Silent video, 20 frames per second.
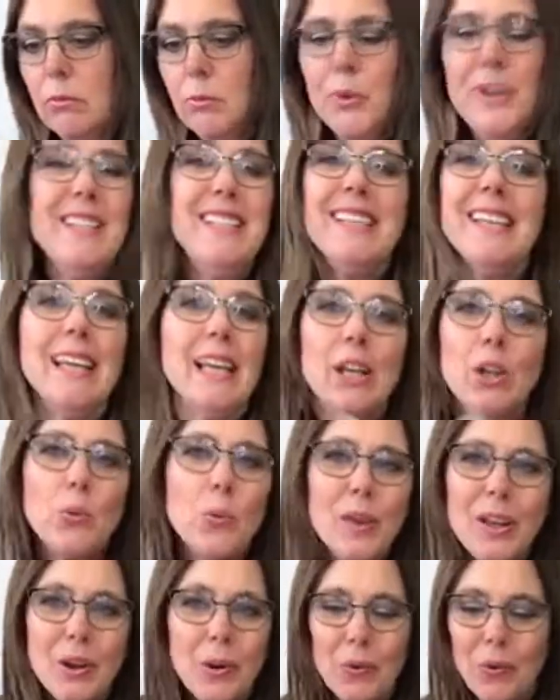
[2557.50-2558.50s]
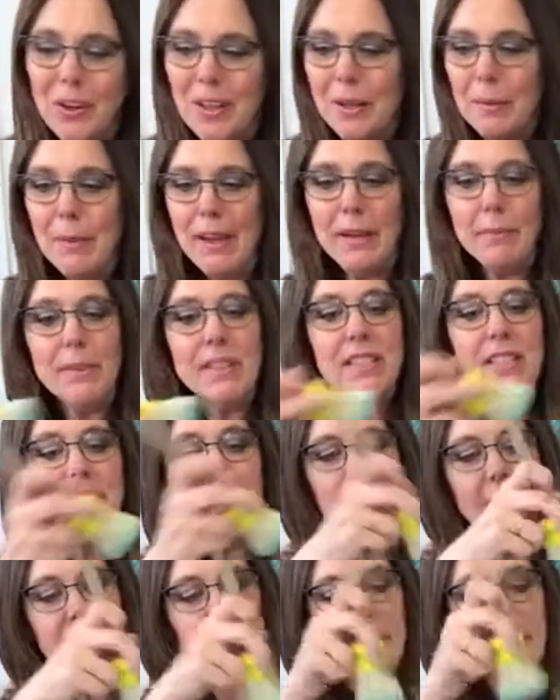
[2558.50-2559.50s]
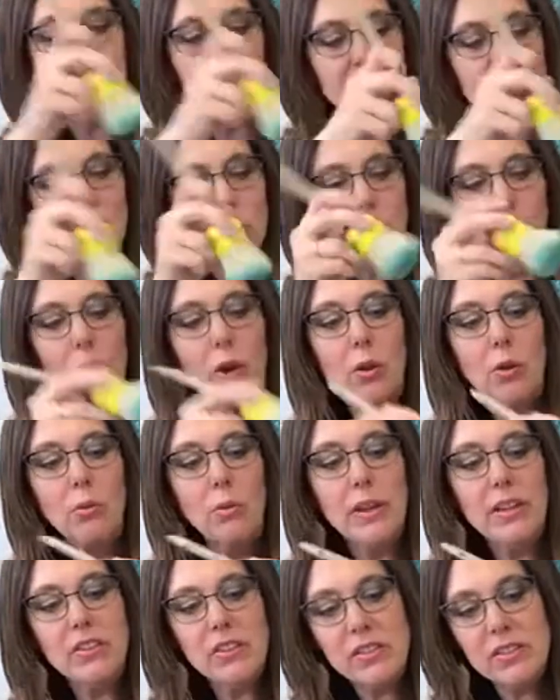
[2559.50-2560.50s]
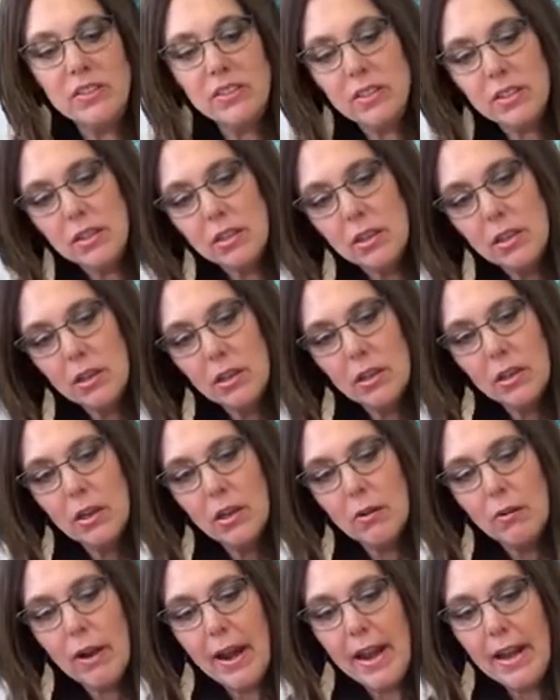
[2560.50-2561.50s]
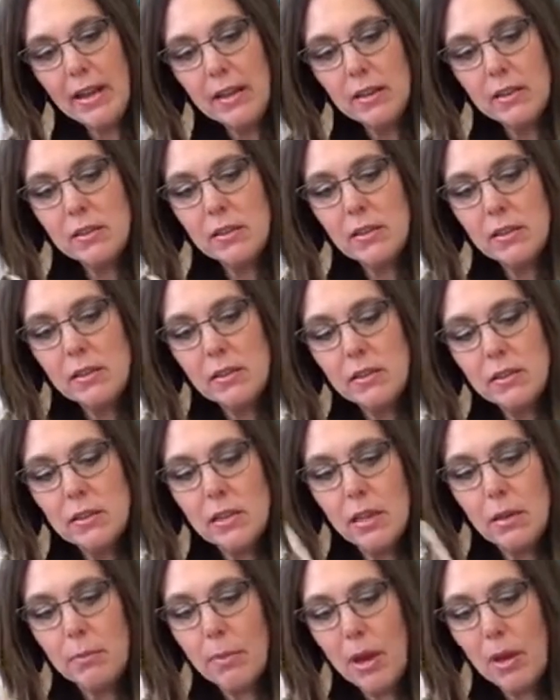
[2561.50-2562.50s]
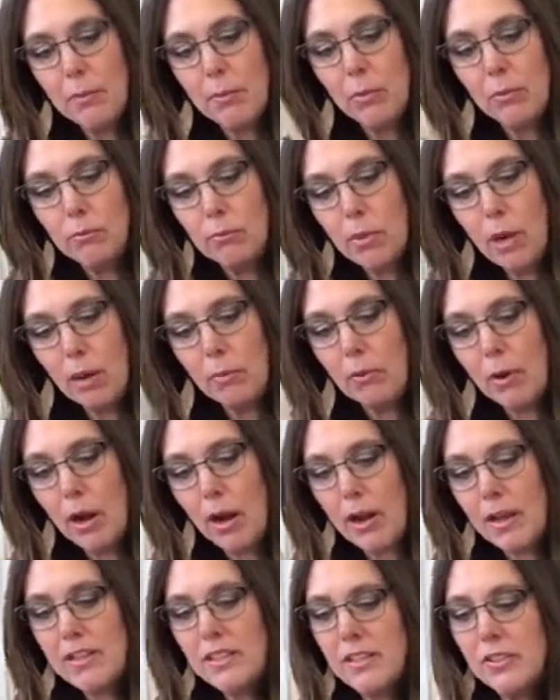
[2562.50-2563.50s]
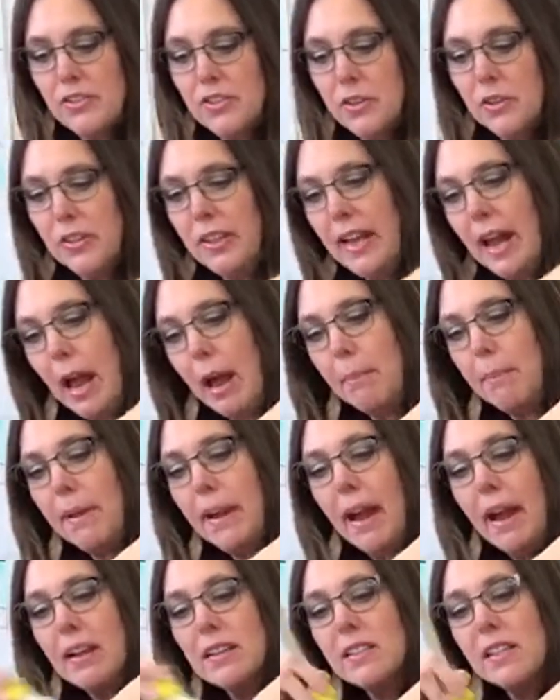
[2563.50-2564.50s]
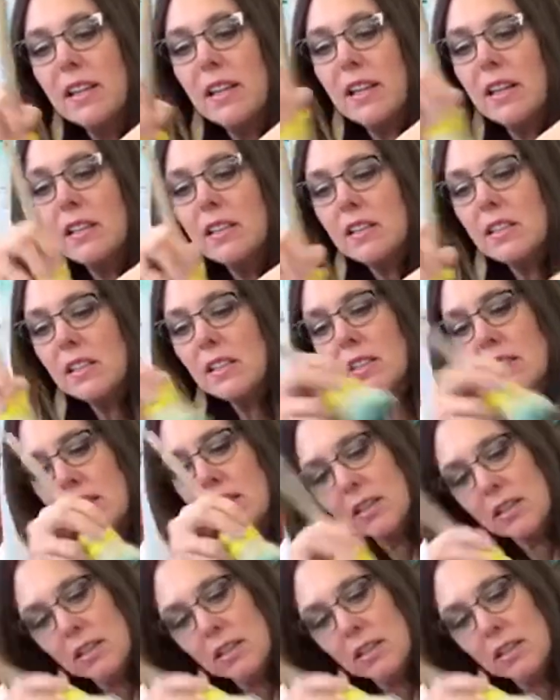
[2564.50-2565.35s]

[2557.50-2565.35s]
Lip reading: pretend. We don't really make mistakes in this world. We just, right? It's like Bob Ross. There's only happy accidents.